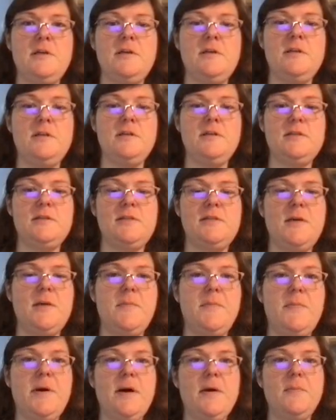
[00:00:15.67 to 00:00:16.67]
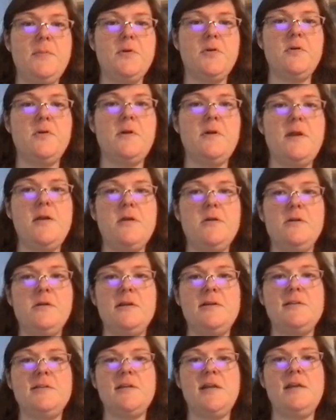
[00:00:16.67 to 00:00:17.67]
TipPub Creator, and
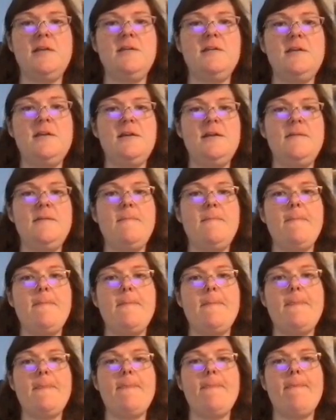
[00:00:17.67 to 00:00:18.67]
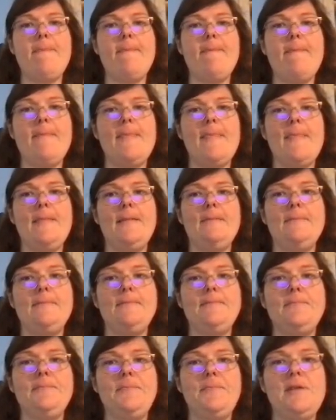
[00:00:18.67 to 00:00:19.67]
I signed in,
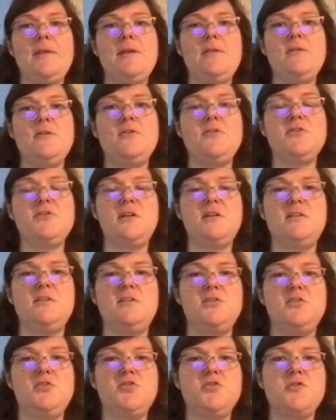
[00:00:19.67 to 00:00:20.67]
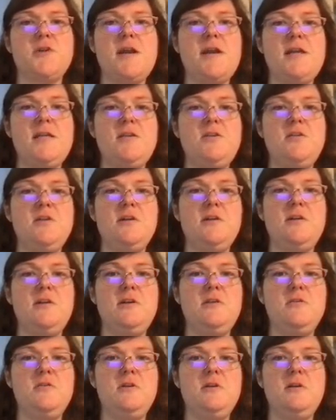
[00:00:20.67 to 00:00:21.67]
and there's like this training you
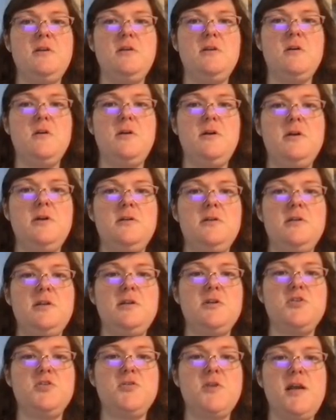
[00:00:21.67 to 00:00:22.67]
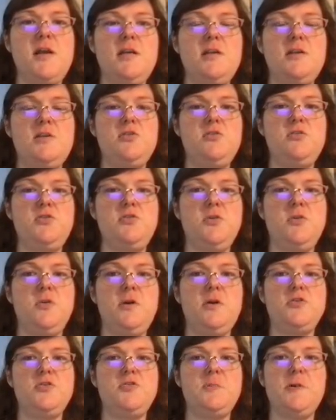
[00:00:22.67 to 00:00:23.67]
can go here to get training and
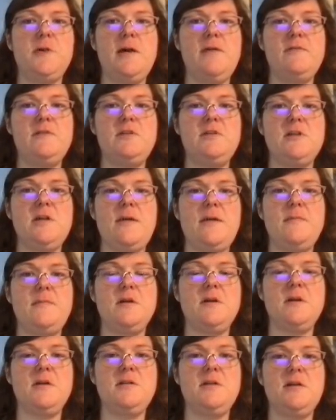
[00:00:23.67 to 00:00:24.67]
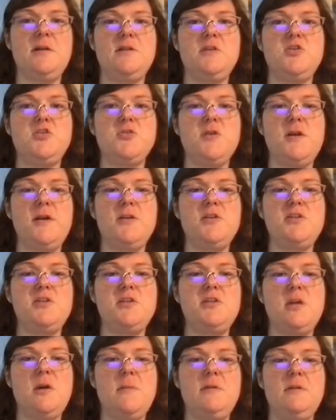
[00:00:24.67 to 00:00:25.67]
tutorials, but I haven't done any training. I
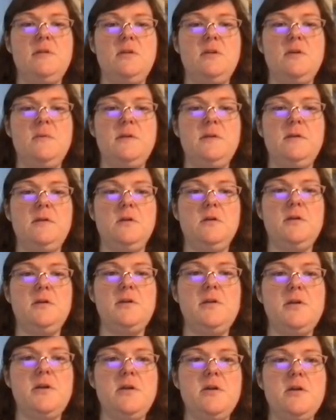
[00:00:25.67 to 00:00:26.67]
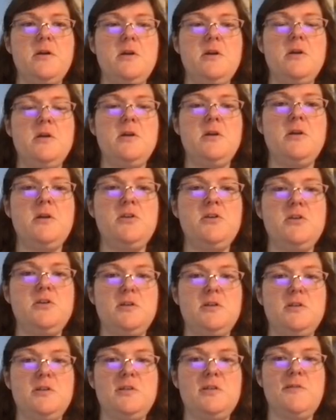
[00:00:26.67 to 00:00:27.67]
just now been looking here. So
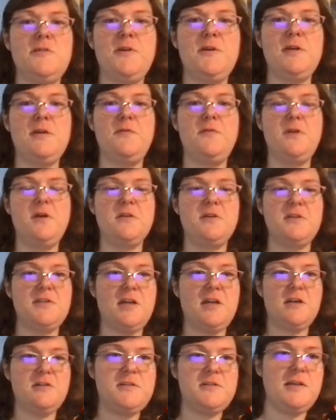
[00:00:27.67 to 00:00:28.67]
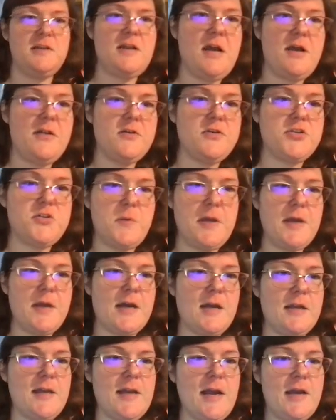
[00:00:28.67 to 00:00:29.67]
let's see if we can figure this out together. So we
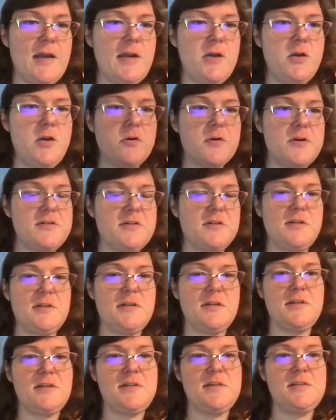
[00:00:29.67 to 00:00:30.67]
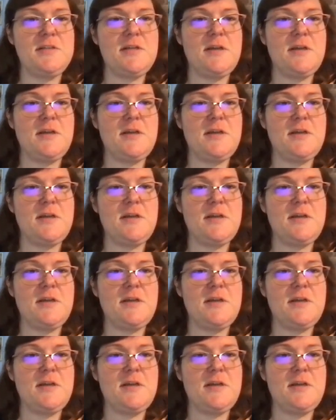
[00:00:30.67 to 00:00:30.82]
got categories because